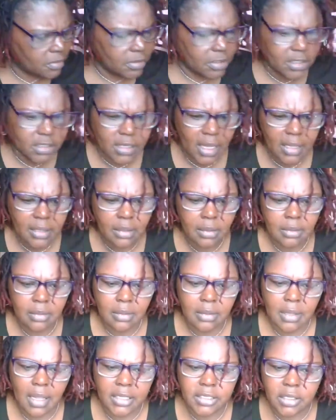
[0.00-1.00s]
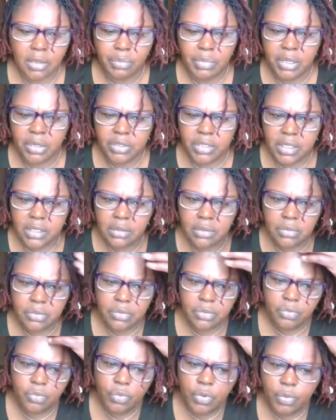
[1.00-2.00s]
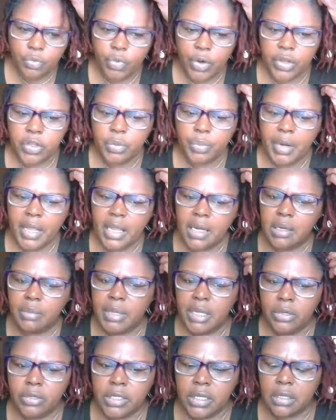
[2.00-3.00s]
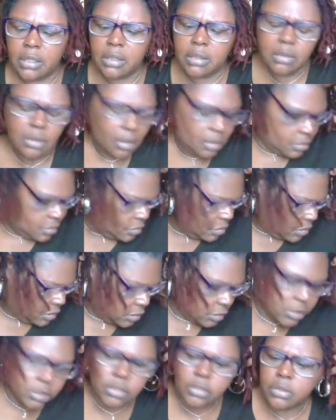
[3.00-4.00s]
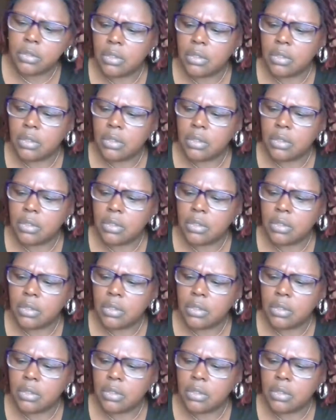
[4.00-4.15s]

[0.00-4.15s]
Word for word: Is that, that's the music? Where you playing the music? Uh-oh. Yeah.